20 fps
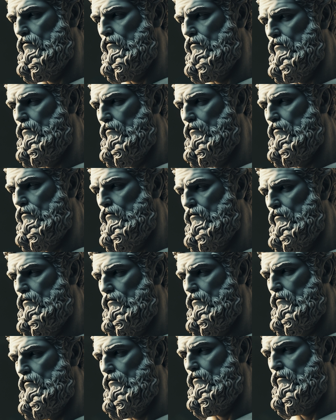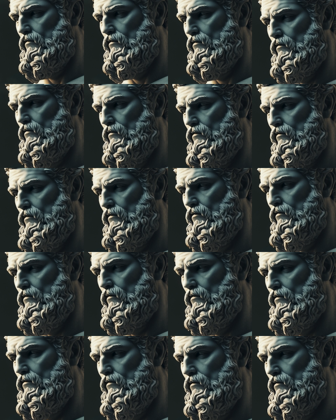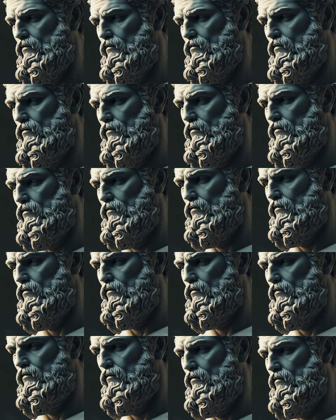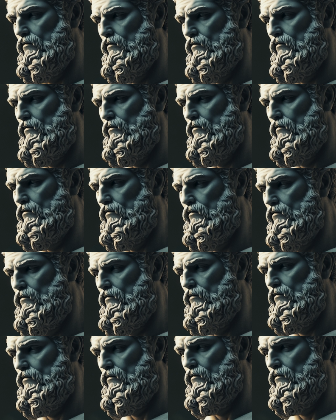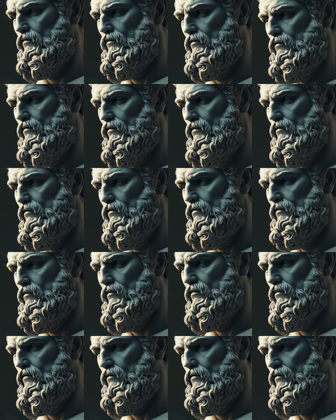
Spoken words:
Epictetus, and Marcus Aurelius can flip the script on your life.